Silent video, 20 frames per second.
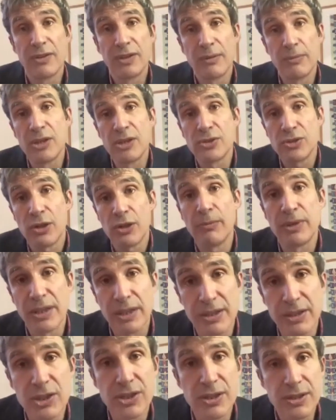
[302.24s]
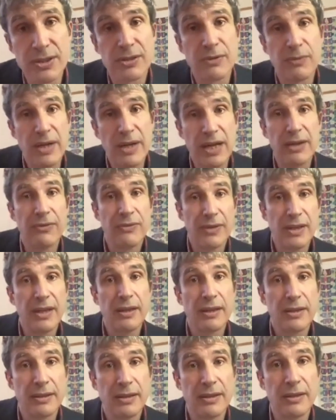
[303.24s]
And the most common conditions around
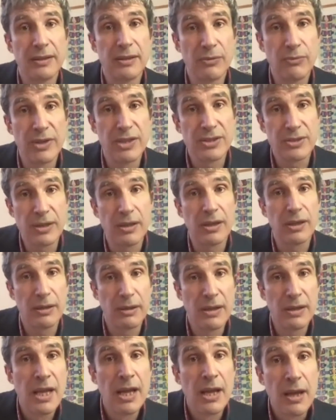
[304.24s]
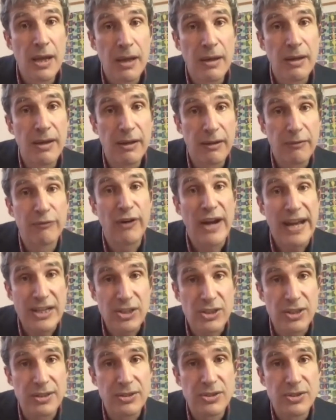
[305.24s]
the, the, the wrist are uh,
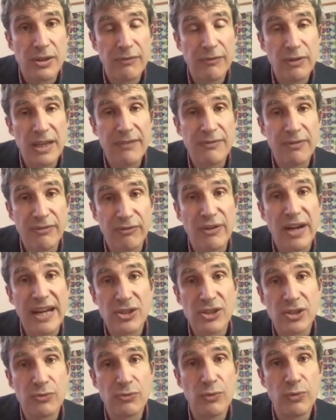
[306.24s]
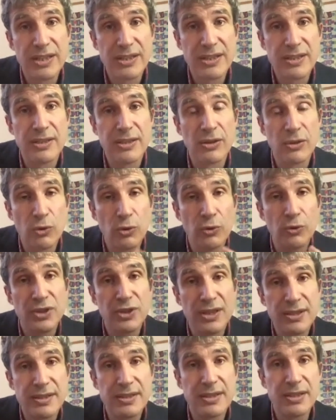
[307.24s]
fractures. So if you have a fractured wrist that
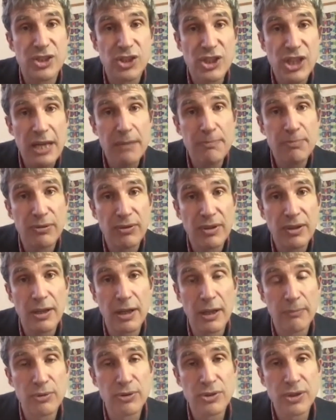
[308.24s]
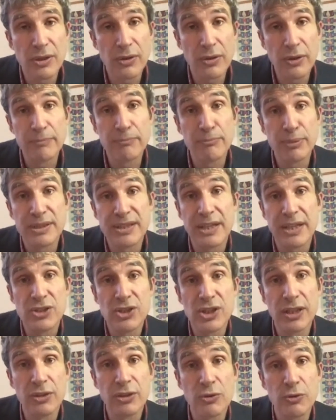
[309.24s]
alters the shape of the carpal tunnel and
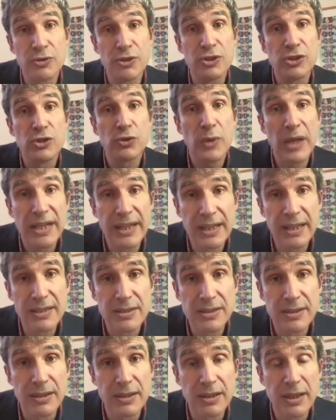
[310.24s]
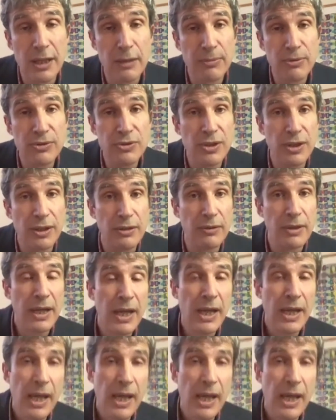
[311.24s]
potentially causes swelling into the carpal tunnel,